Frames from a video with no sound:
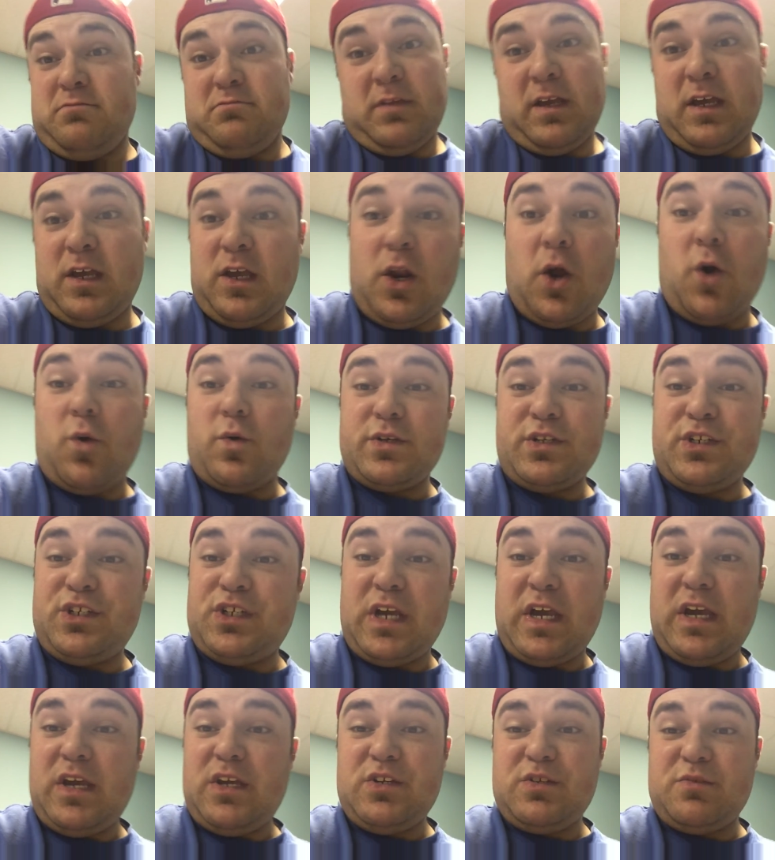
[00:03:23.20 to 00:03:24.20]
It could always
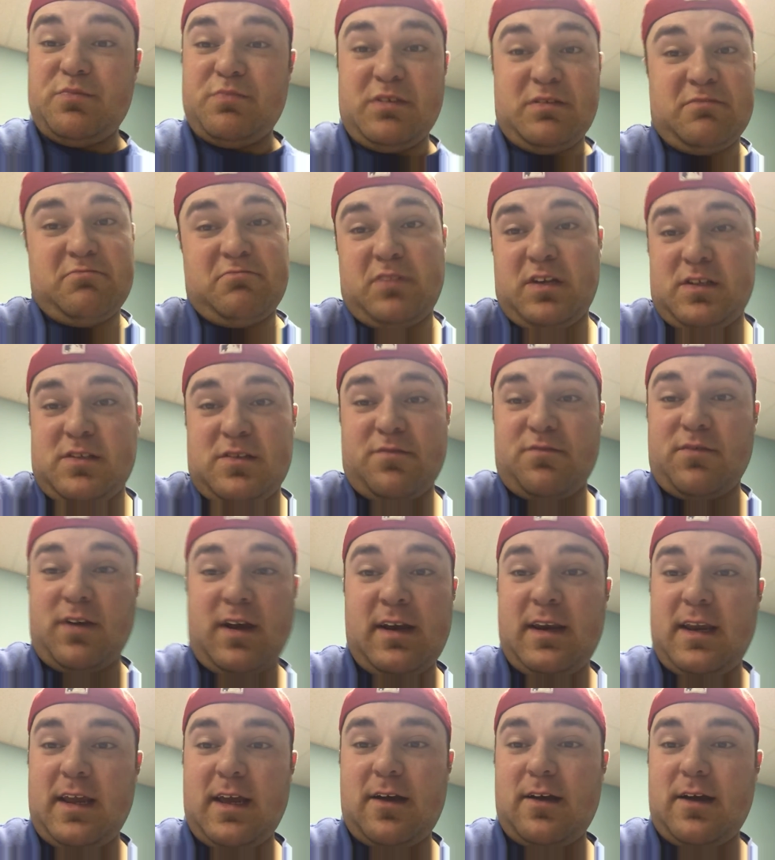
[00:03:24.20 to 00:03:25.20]
change, but as of
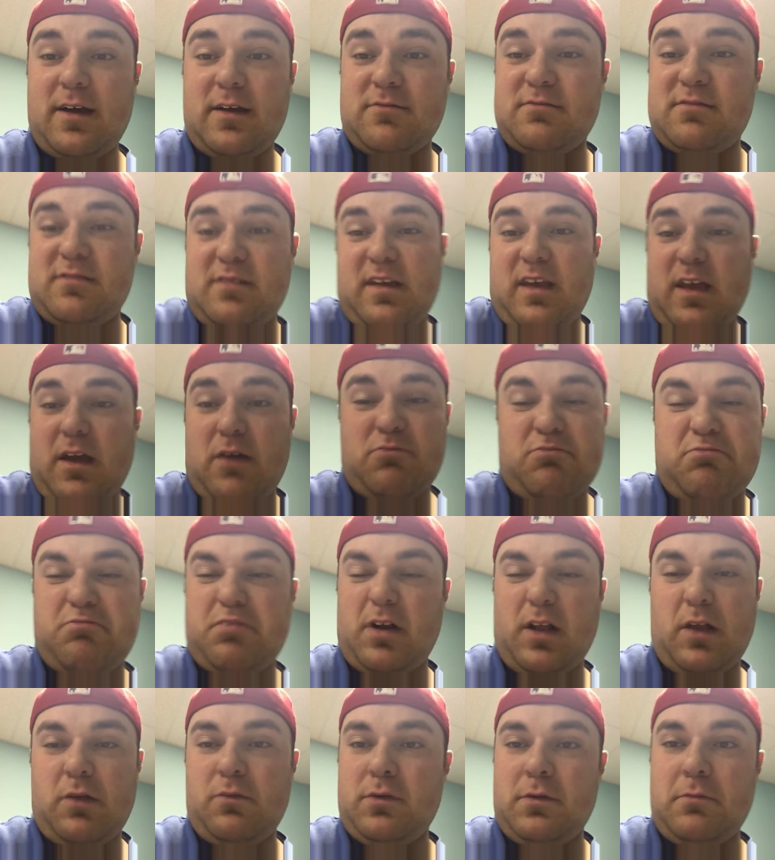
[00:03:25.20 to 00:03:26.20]
right now, I would say I
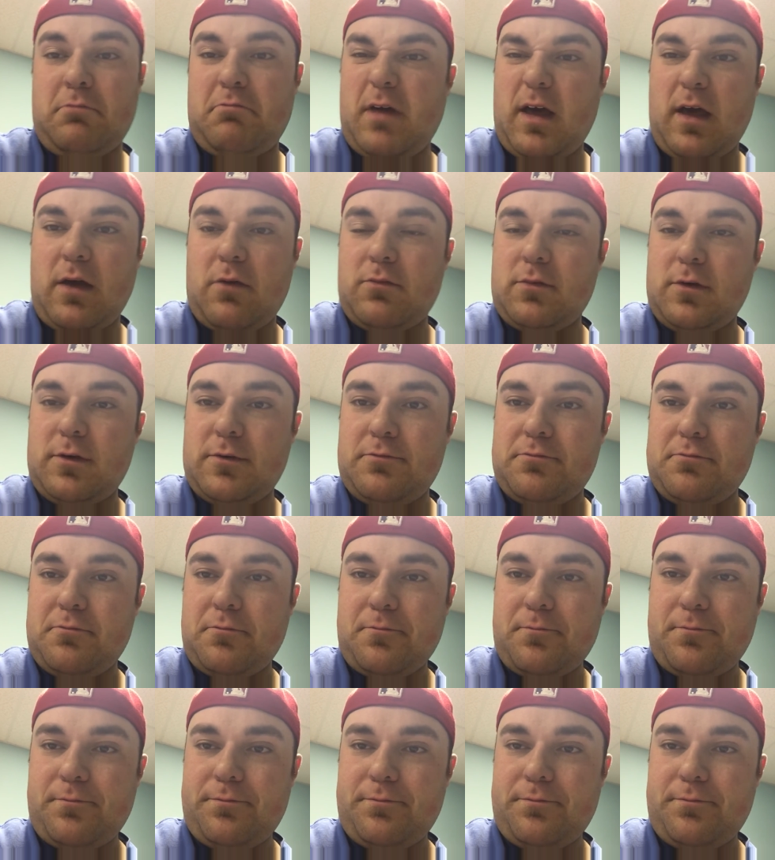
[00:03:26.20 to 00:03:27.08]
probably wouldn't buy one.